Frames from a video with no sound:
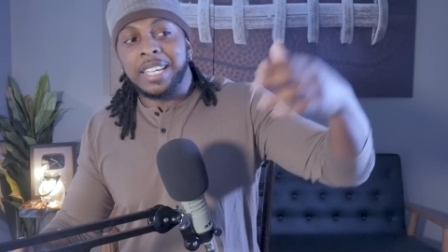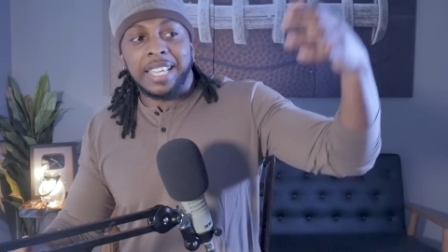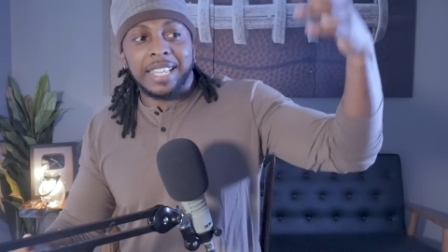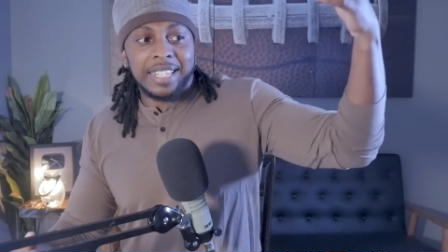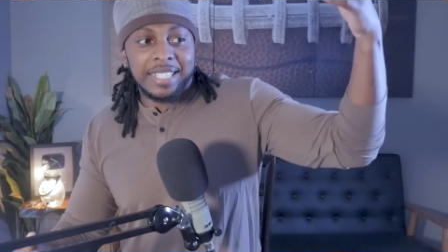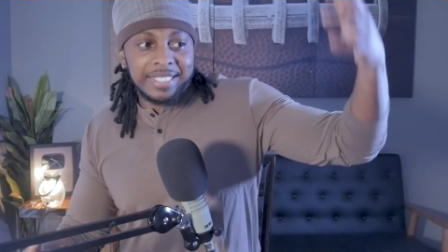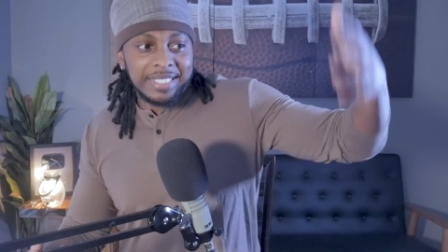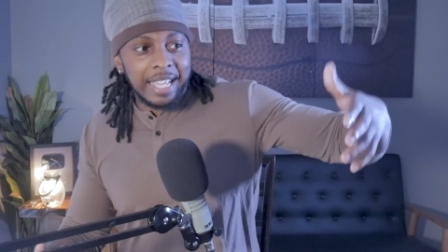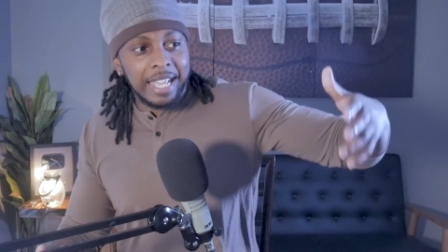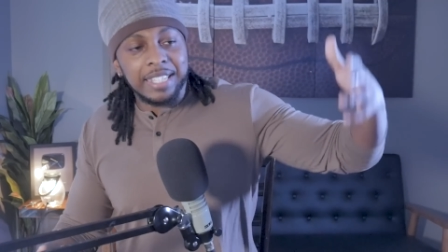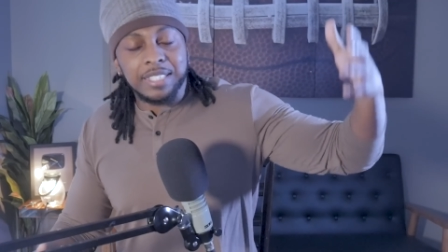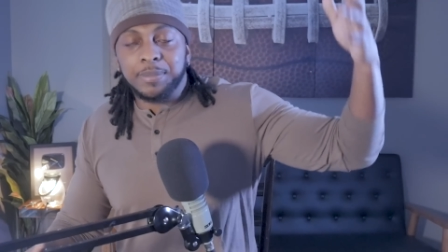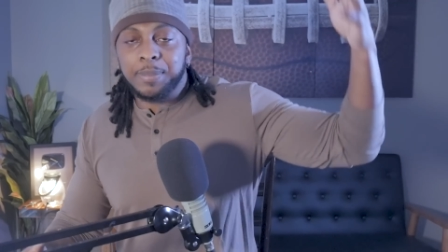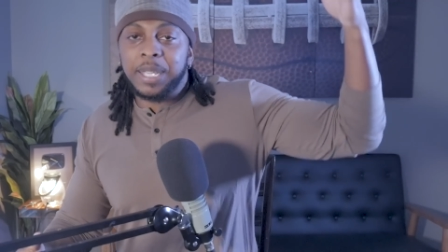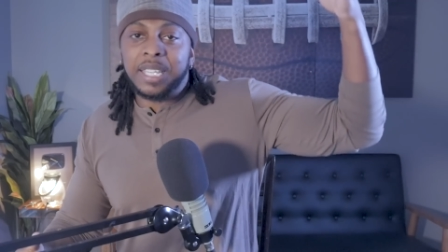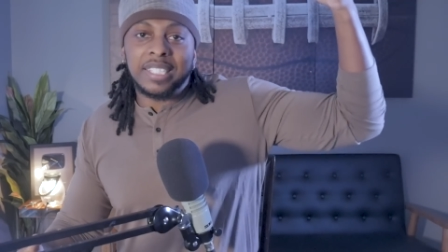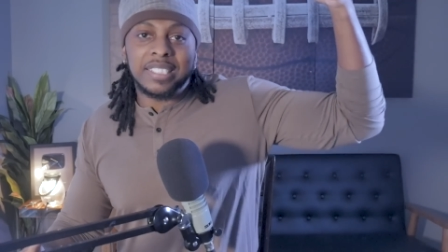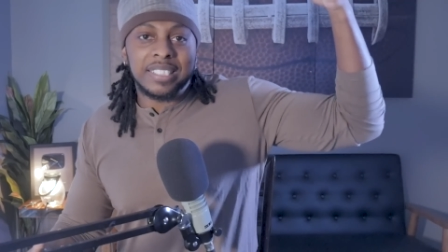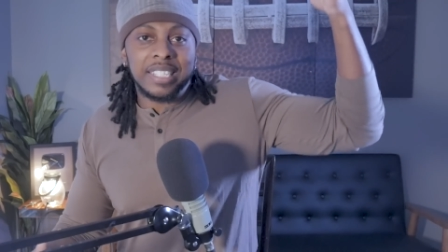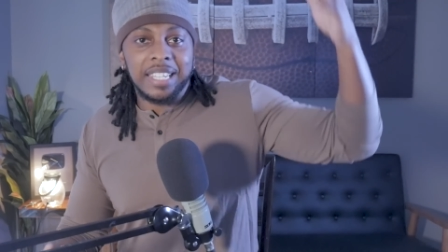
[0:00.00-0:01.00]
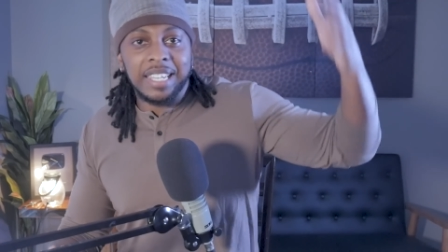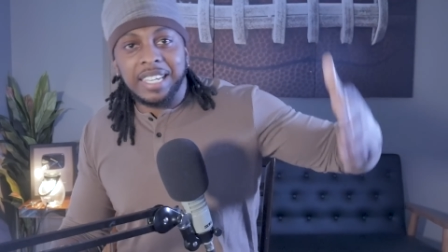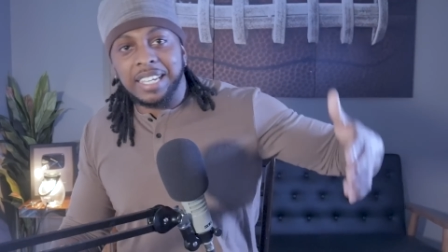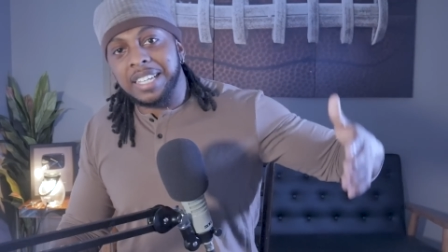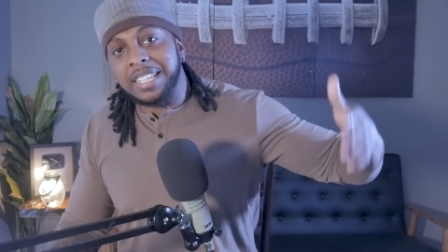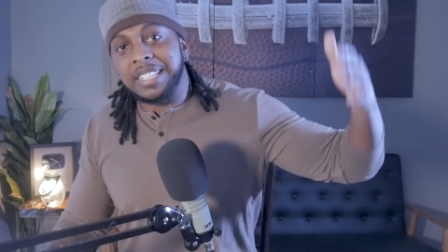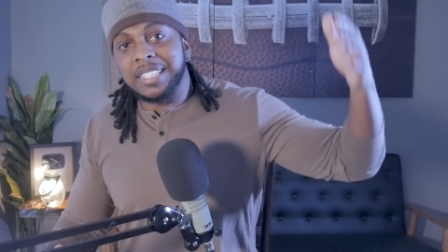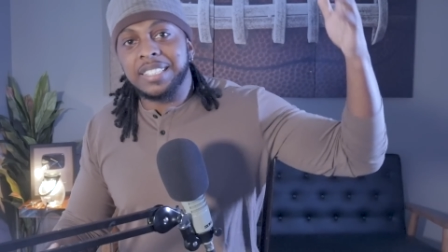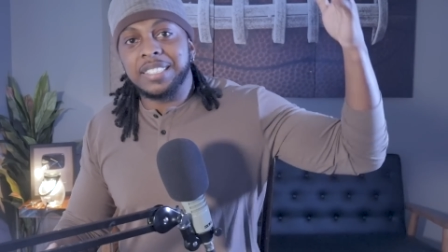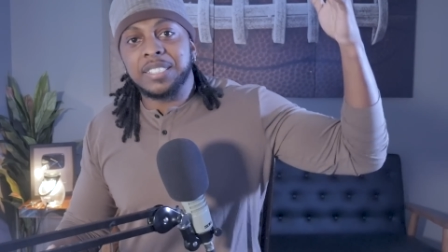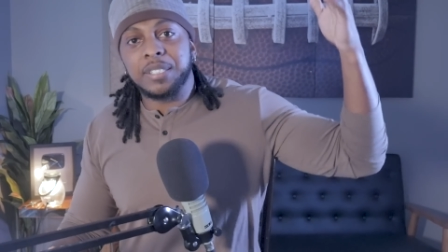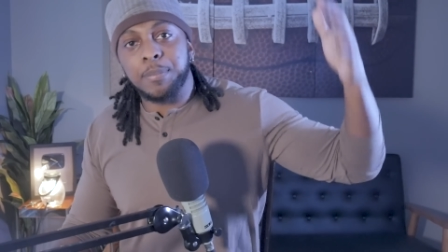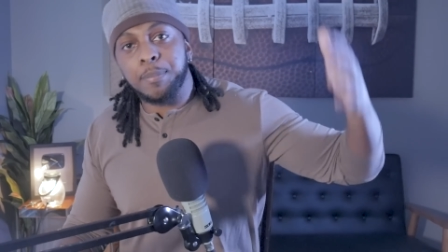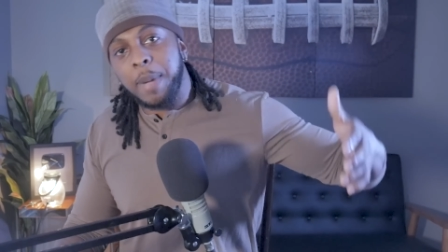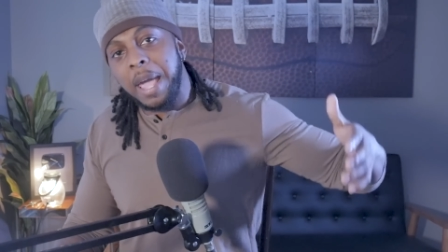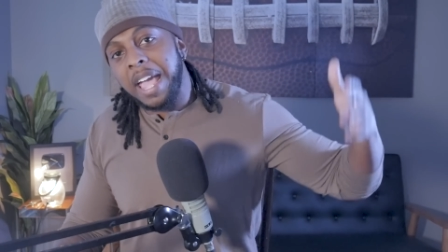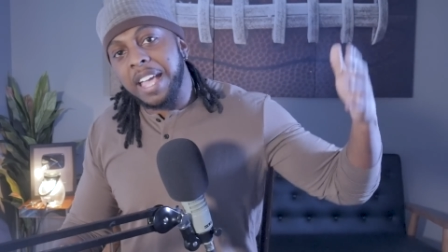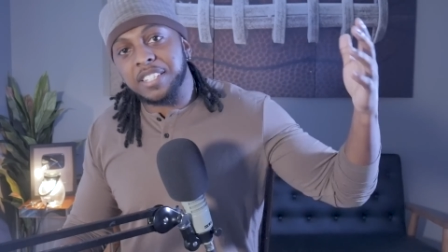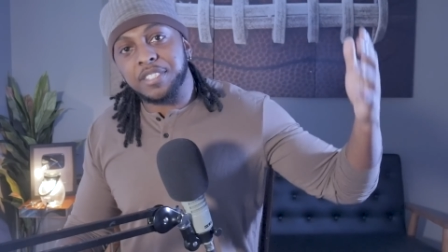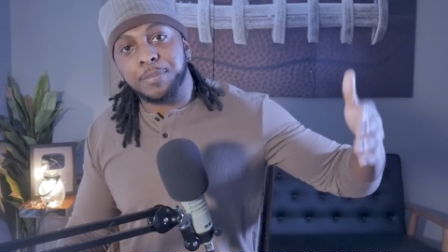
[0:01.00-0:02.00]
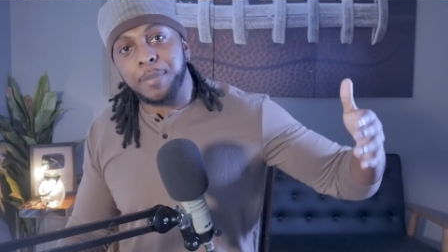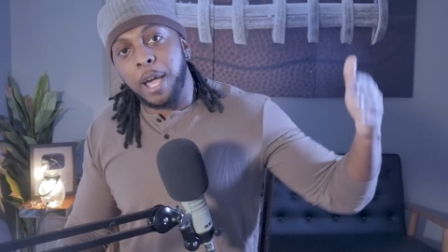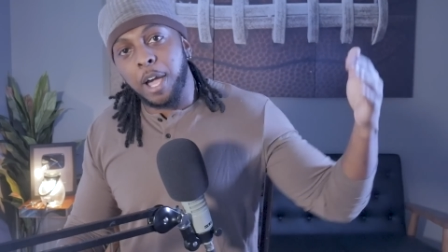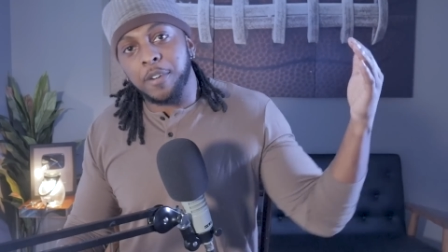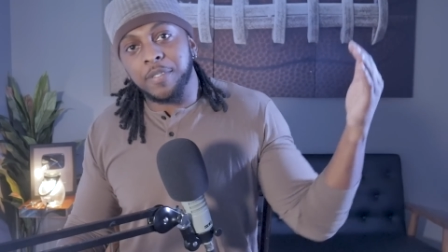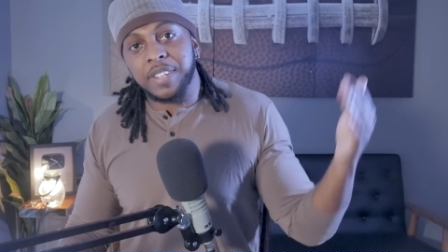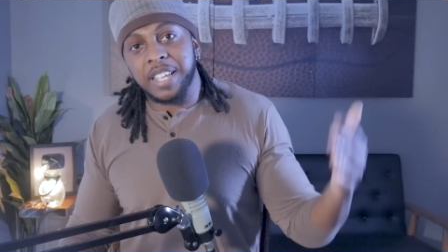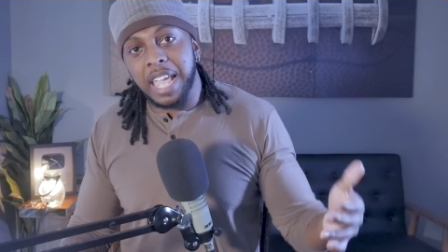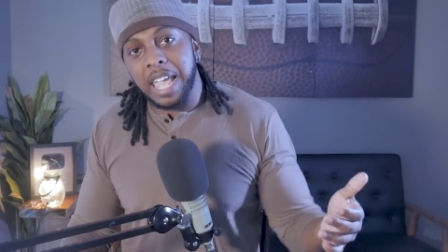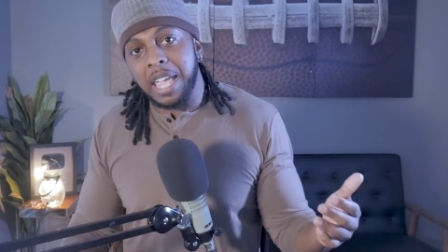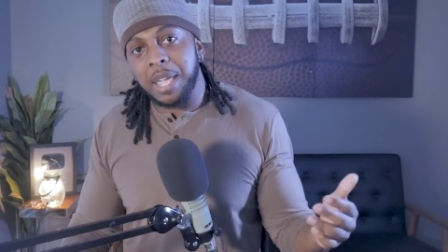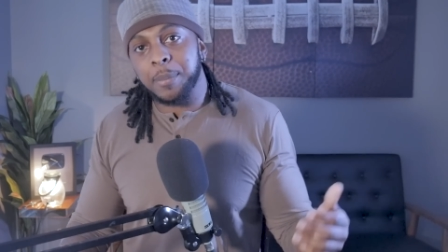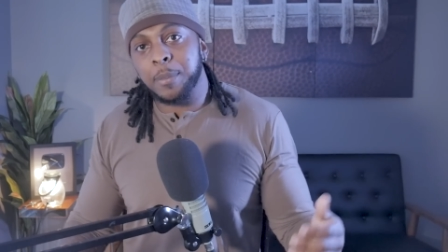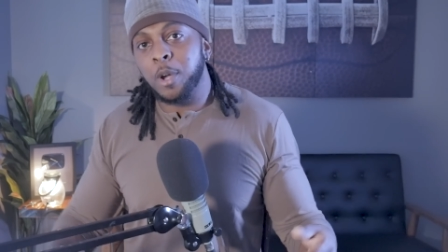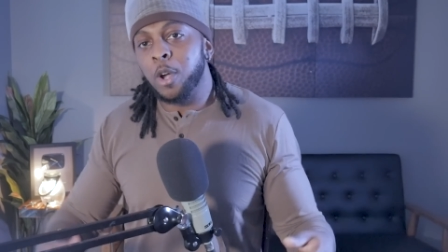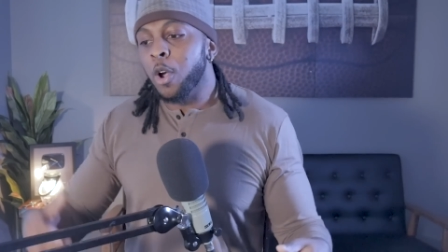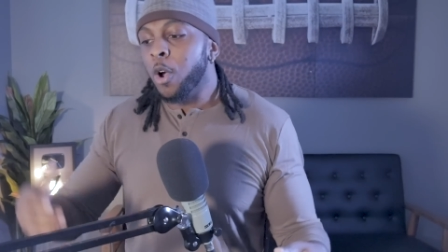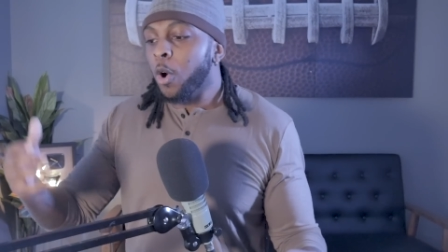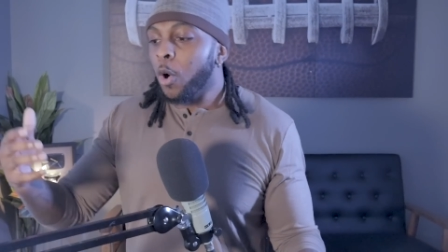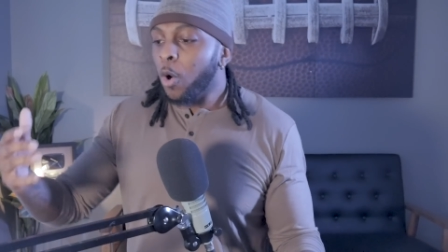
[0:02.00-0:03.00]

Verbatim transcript: Can the Titans make it an ugly smash mouth game?